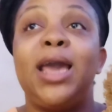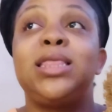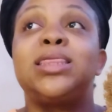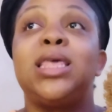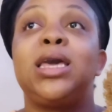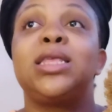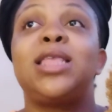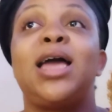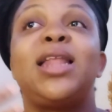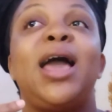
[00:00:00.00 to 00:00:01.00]
I think
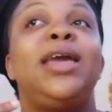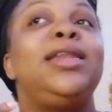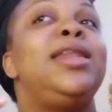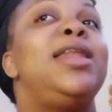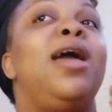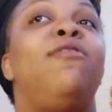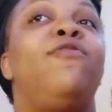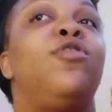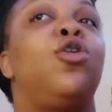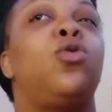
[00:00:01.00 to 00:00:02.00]
that I
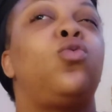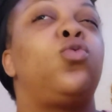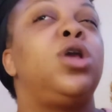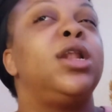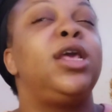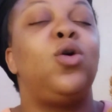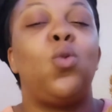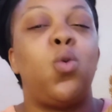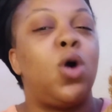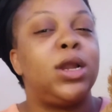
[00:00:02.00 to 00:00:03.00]
never really
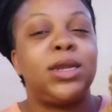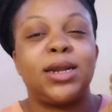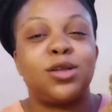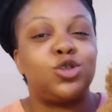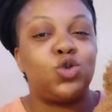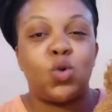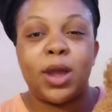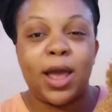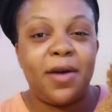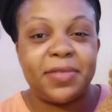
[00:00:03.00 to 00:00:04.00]
wanted a
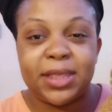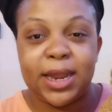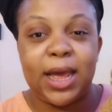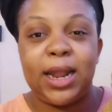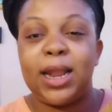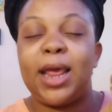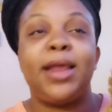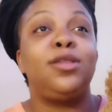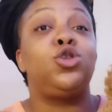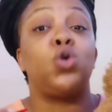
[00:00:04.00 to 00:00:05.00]
toy after that, a
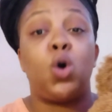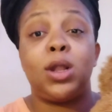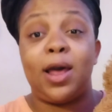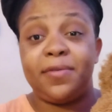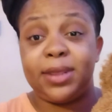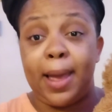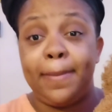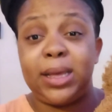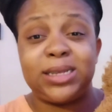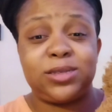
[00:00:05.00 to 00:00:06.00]
doll after
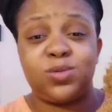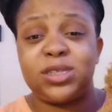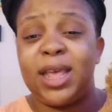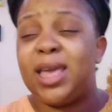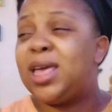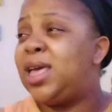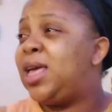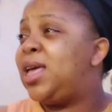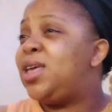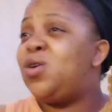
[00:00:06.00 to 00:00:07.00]
that, because it was like,
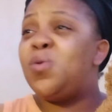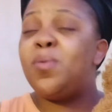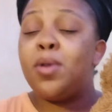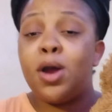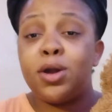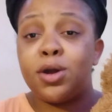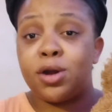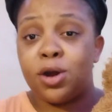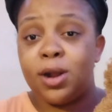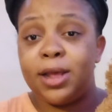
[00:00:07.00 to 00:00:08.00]
you
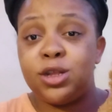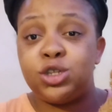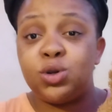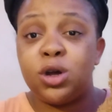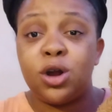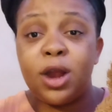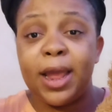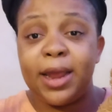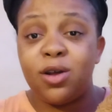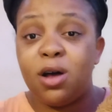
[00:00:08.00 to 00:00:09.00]
murdered her. Like, you took her
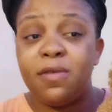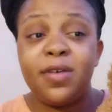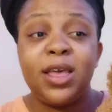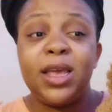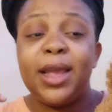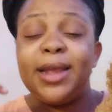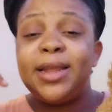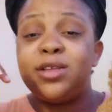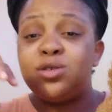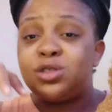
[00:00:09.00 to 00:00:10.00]
head off and
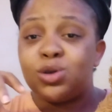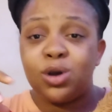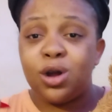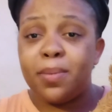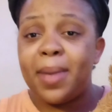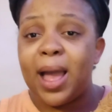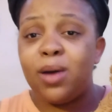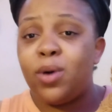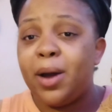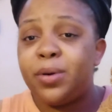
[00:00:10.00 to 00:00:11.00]
then you took her
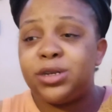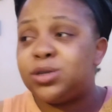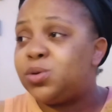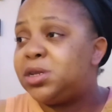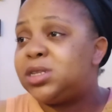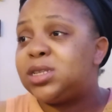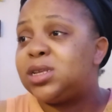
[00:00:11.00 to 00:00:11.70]
back. What is